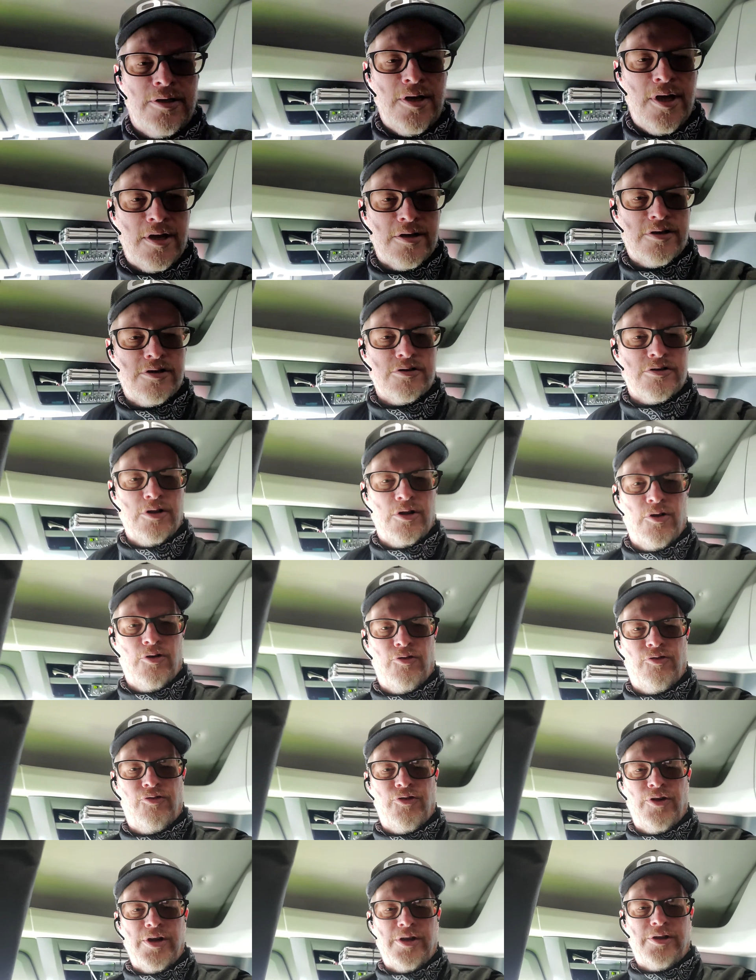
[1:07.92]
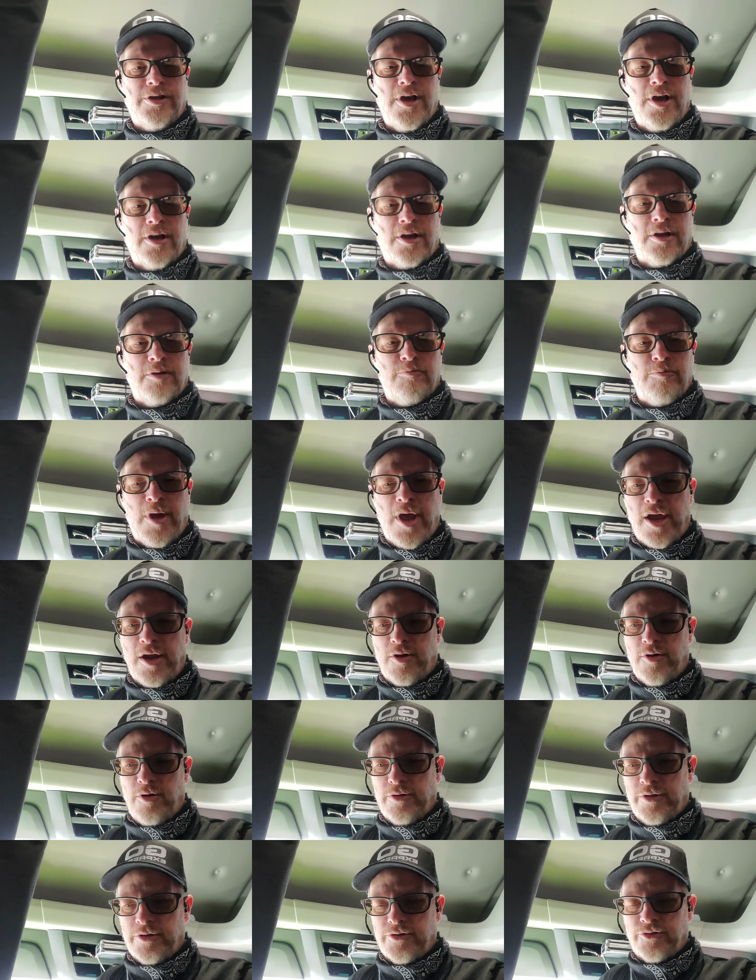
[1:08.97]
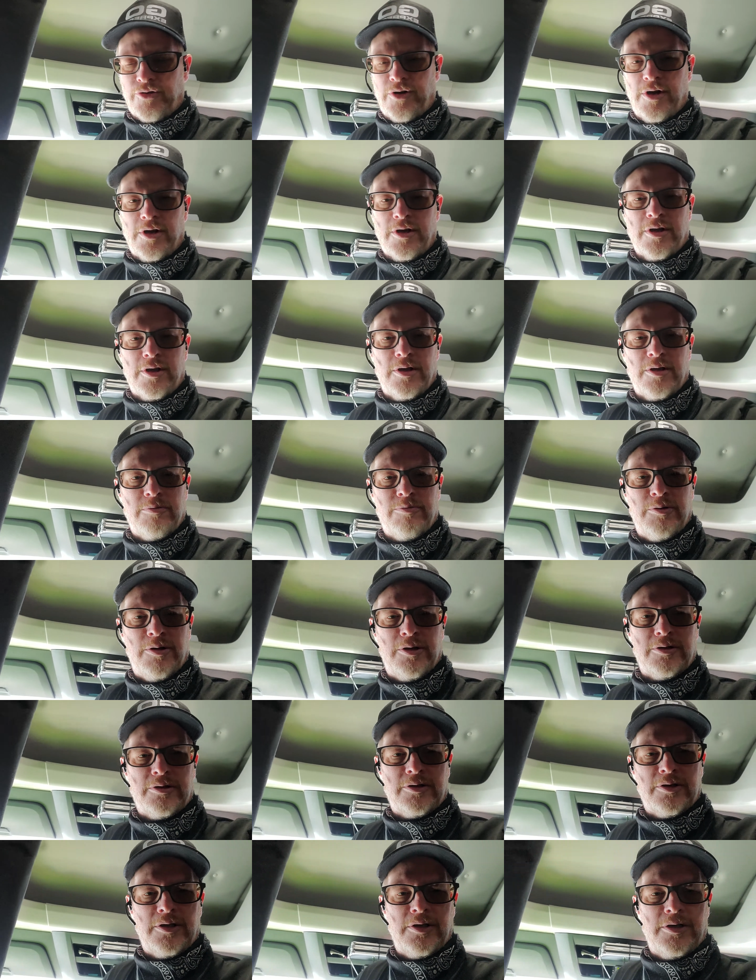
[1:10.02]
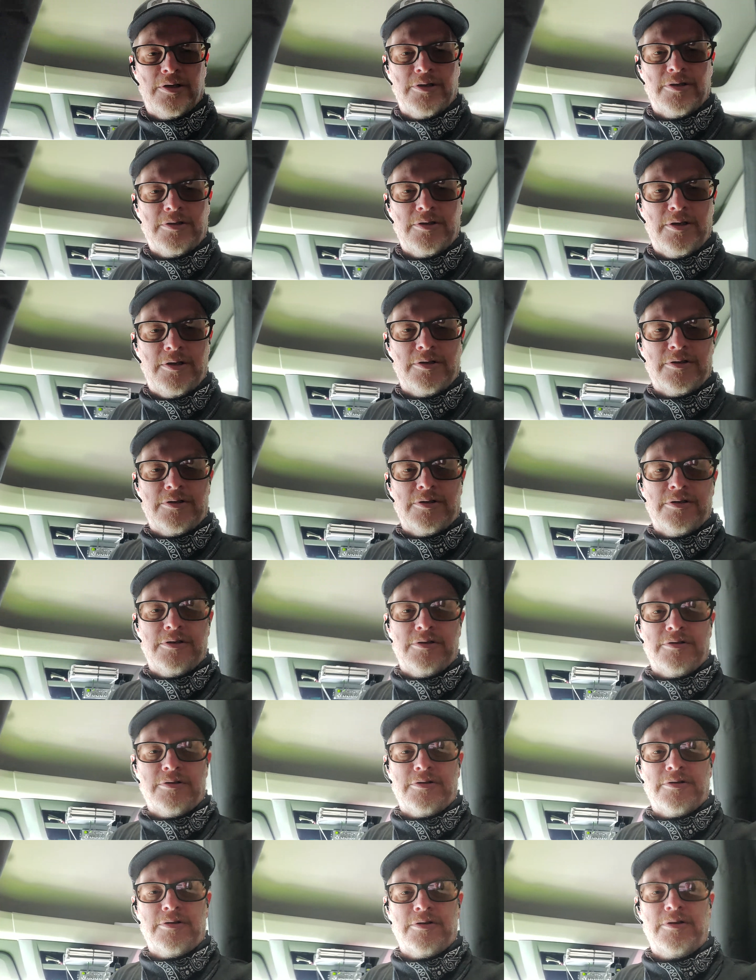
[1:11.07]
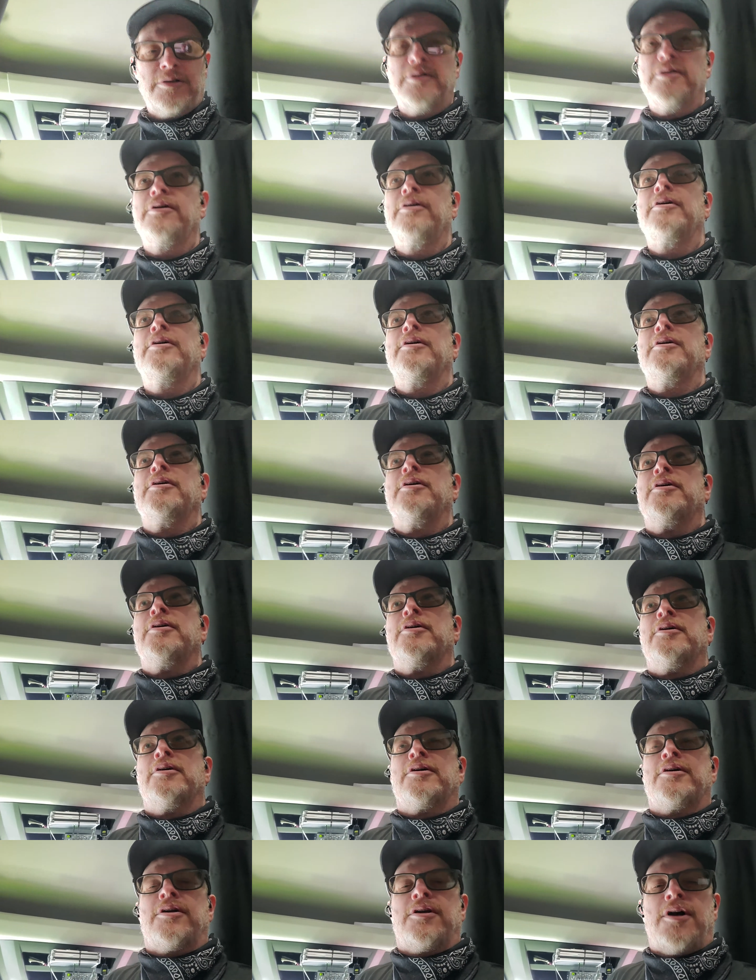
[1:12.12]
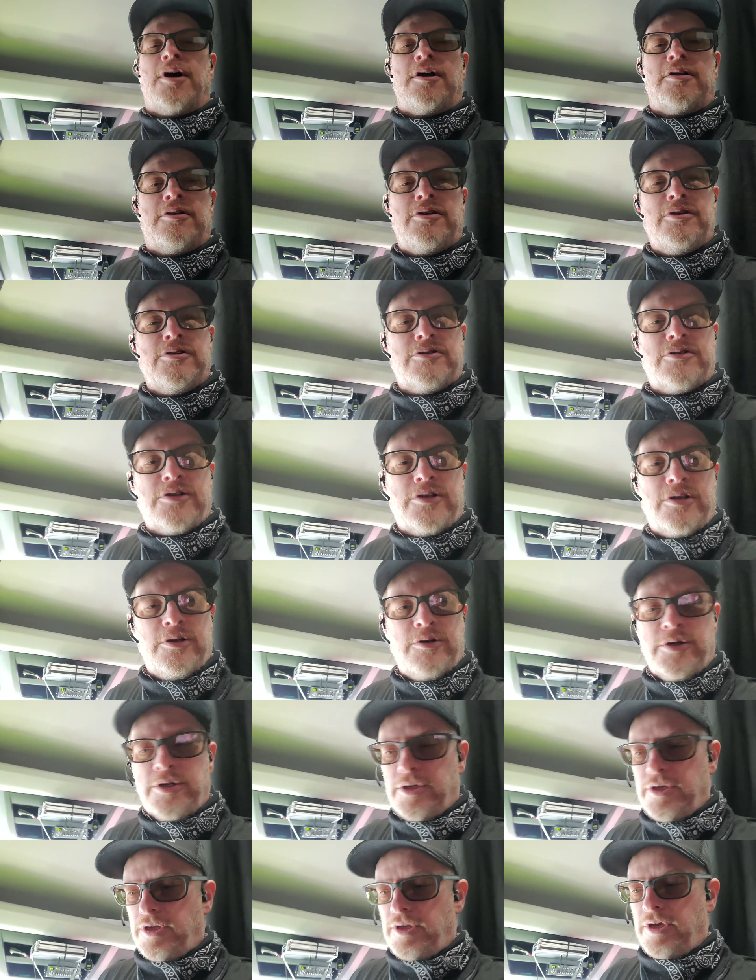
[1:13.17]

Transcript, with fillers: Yeah, she's a little freaked out getting back on the truck, but uh, yeah, she's gotten used to it.